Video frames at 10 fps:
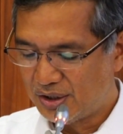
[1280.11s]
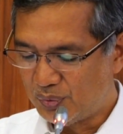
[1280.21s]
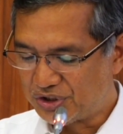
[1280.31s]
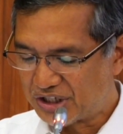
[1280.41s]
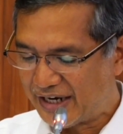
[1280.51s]

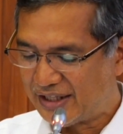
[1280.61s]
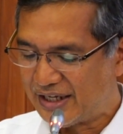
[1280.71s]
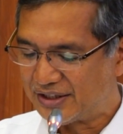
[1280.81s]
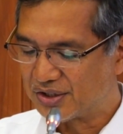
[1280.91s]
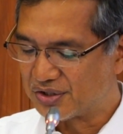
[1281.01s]
which
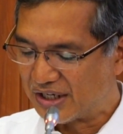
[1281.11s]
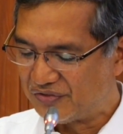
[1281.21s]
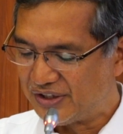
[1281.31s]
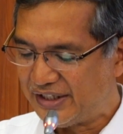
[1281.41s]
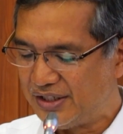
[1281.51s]
highlight the
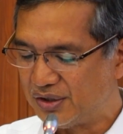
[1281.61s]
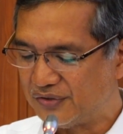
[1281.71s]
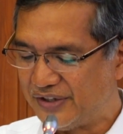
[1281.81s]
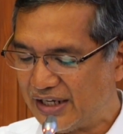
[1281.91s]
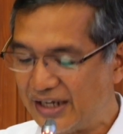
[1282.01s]
gravity of
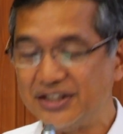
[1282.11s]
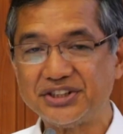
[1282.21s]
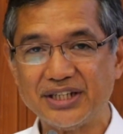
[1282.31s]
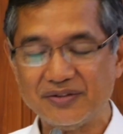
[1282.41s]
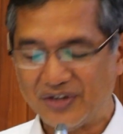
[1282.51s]
the
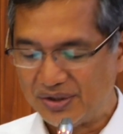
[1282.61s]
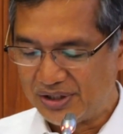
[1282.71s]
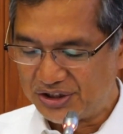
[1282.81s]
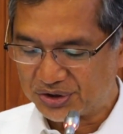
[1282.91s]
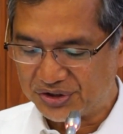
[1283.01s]
IHL
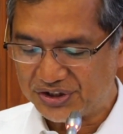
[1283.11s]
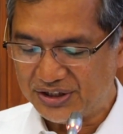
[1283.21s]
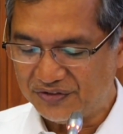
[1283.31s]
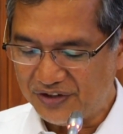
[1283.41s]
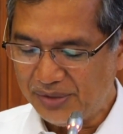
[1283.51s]
violations in
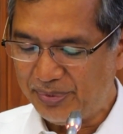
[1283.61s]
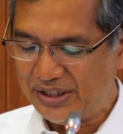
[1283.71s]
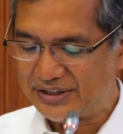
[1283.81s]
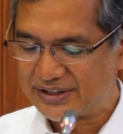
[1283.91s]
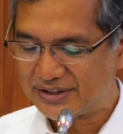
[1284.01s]
the
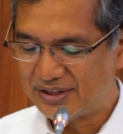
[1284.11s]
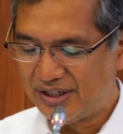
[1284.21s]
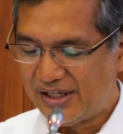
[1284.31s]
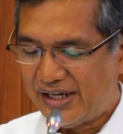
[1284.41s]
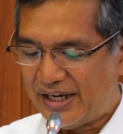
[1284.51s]
Philippines,
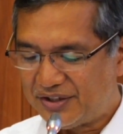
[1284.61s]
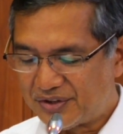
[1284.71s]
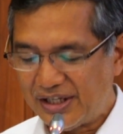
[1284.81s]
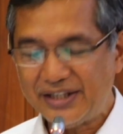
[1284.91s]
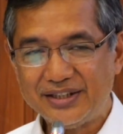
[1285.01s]
and
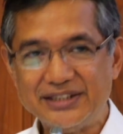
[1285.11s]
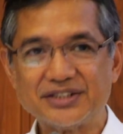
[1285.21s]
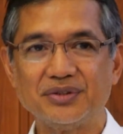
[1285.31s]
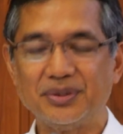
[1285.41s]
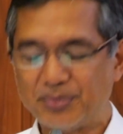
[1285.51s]
relate these
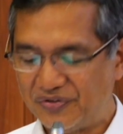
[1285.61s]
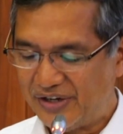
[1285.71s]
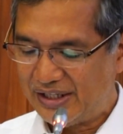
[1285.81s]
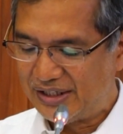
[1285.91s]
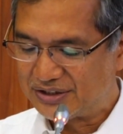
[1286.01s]
to the
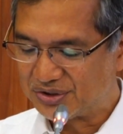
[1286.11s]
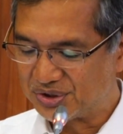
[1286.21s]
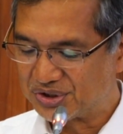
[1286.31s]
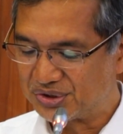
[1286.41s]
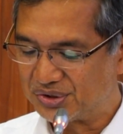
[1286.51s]
prevailing
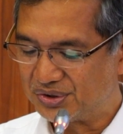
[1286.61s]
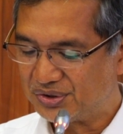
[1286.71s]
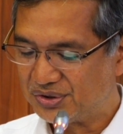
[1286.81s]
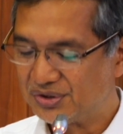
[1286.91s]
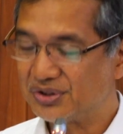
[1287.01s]
social
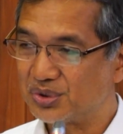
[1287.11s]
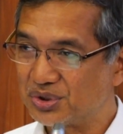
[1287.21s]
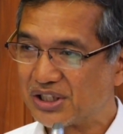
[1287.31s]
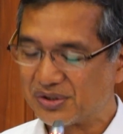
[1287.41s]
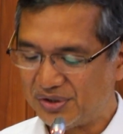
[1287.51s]

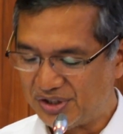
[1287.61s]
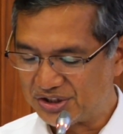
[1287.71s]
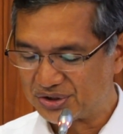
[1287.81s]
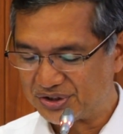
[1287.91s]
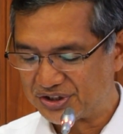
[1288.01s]

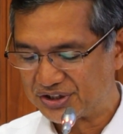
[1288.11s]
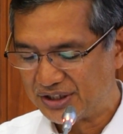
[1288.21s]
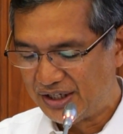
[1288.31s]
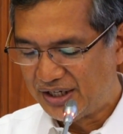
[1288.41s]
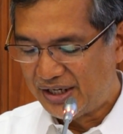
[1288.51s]
conditions
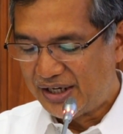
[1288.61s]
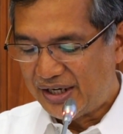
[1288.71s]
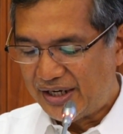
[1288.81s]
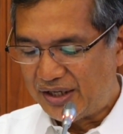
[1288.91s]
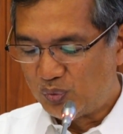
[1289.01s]

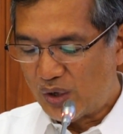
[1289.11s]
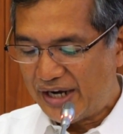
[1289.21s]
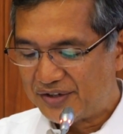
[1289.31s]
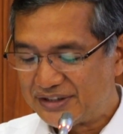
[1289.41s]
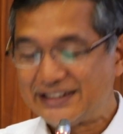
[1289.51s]
and
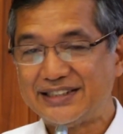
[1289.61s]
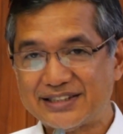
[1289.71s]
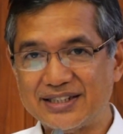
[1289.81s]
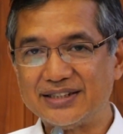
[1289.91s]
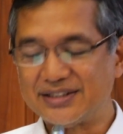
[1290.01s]
why
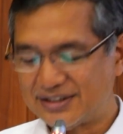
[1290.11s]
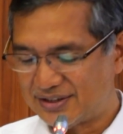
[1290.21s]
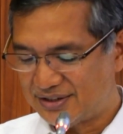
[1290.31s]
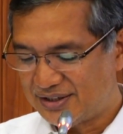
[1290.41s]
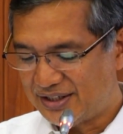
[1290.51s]

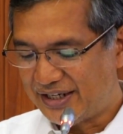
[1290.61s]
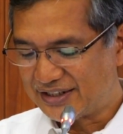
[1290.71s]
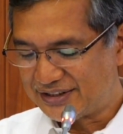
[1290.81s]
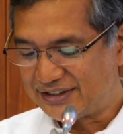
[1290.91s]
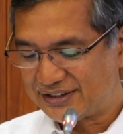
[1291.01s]
resistance
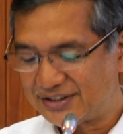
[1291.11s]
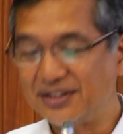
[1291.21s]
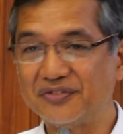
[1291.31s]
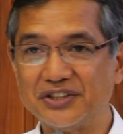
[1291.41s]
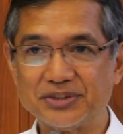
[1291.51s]
exists in
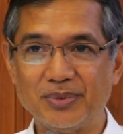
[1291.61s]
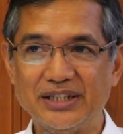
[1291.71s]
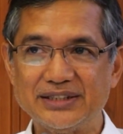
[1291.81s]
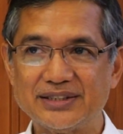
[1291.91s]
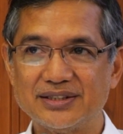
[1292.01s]
the first
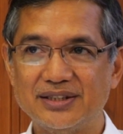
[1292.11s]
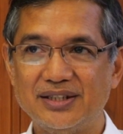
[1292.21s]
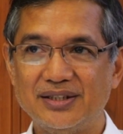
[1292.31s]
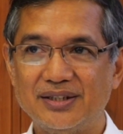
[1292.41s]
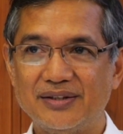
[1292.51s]
place.
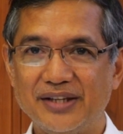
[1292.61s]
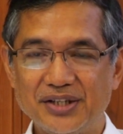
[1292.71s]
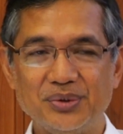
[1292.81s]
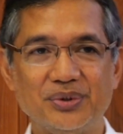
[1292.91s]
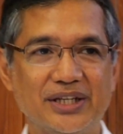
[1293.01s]

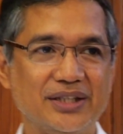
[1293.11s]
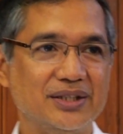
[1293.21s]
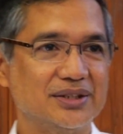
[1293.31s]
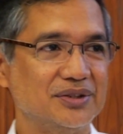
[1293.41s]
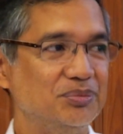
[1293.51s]
Thank you and
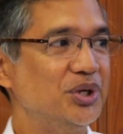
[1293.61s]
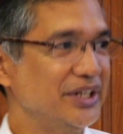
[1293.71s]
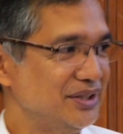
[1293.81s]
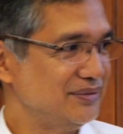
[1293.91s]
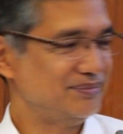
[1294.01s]
good morning.